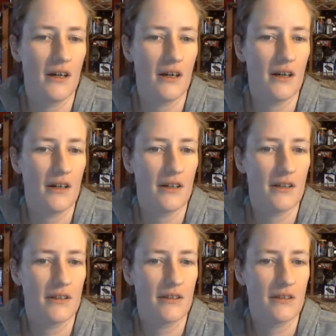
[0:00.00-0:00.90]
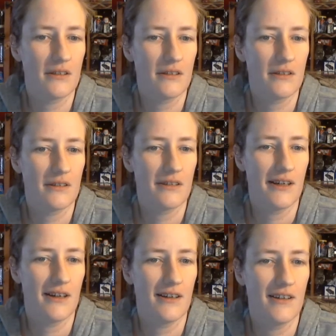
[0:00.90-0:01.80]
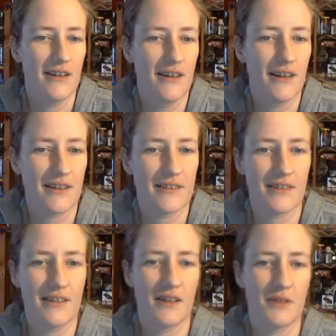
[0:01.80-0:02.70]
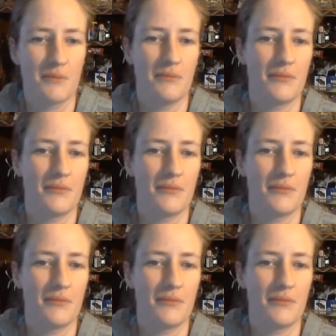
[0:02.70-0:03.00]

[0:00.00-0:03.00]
Uh, yeah, I got the kung